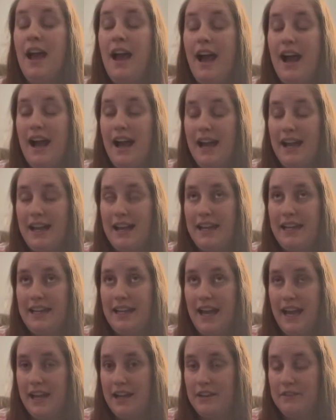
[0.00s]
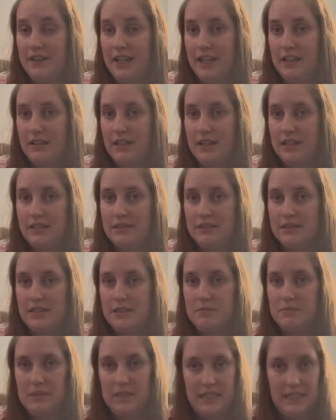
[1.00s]
I have a lot
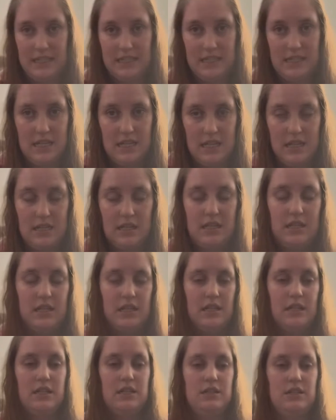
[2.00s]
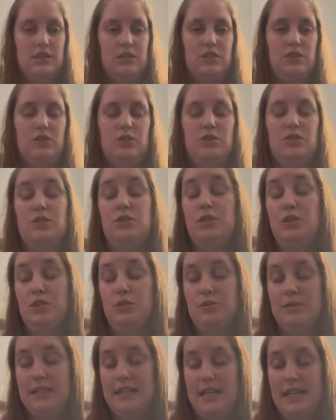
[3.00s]
planned to do
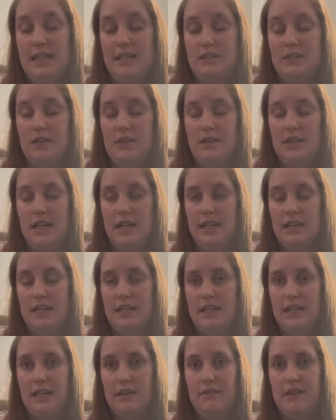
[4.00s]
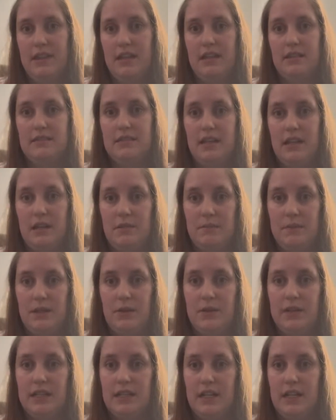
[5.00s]
today so that I can get everything set up and
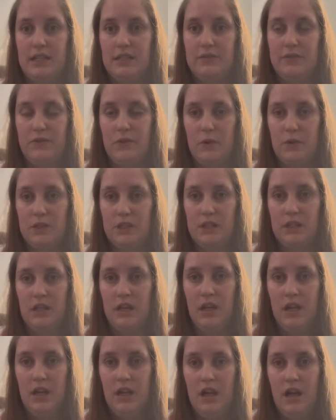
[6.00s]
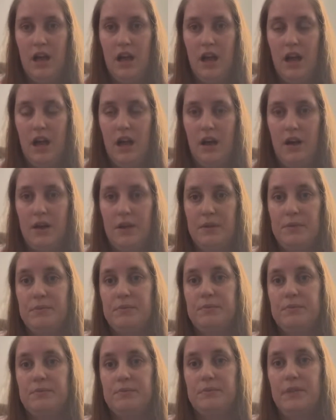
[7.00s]
organized for
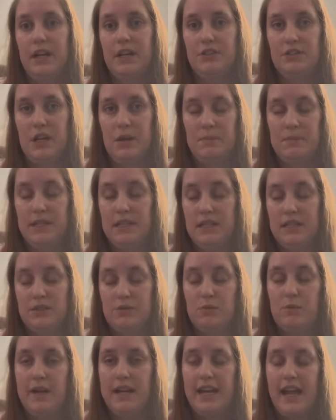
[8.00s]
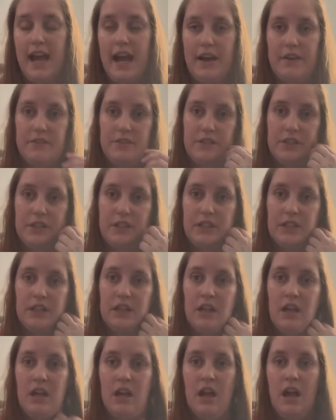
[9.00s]
our trip, because right after
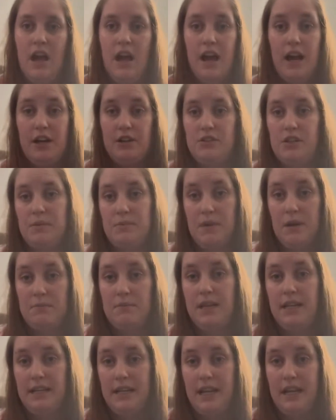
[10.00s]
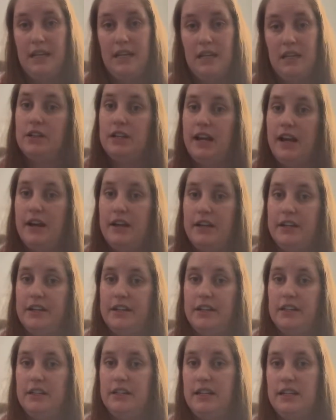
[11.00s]
our trip on Monday, our
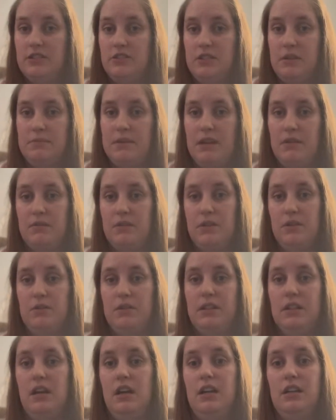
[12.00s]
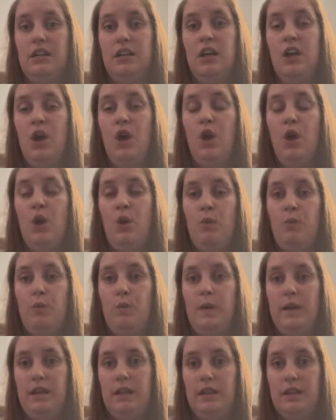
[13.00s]
next trip that we're going on
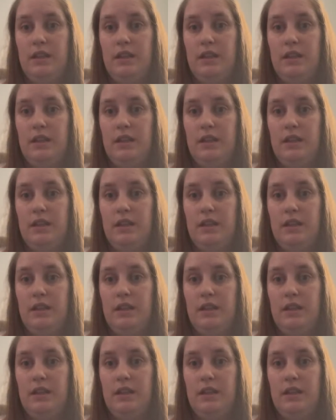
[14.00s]
with